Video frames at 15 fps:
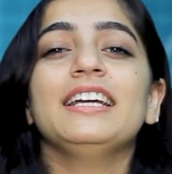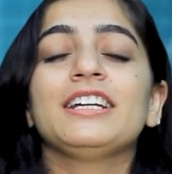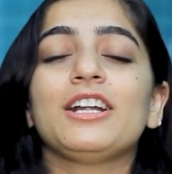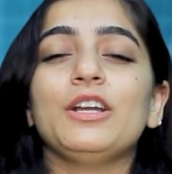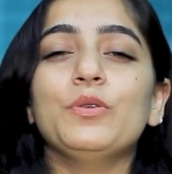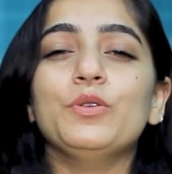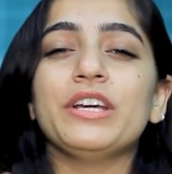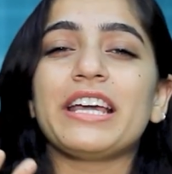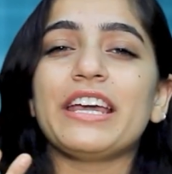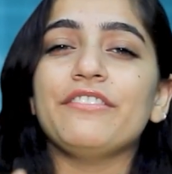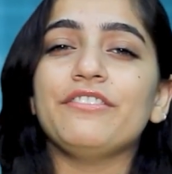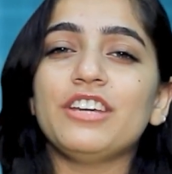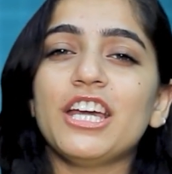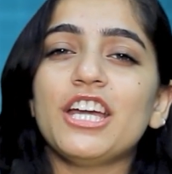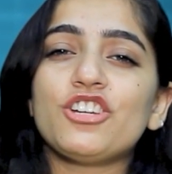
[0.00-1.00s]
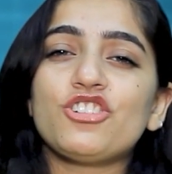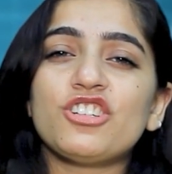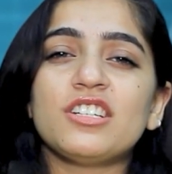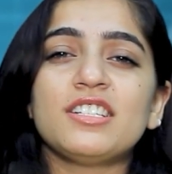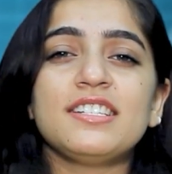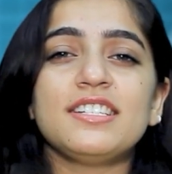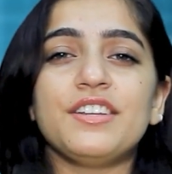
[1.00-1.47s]
including
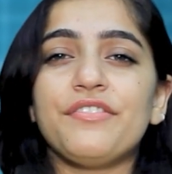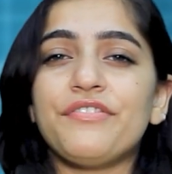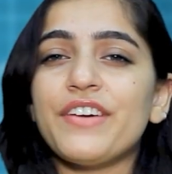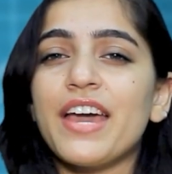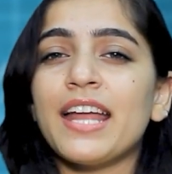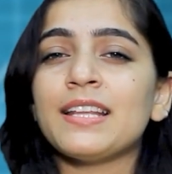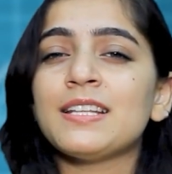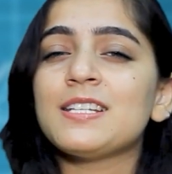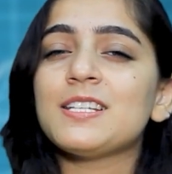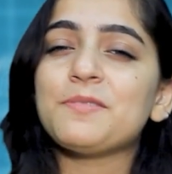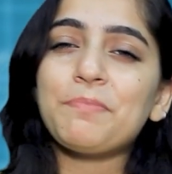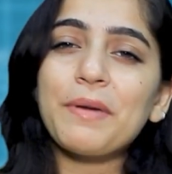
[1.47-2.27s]
aviation, defense,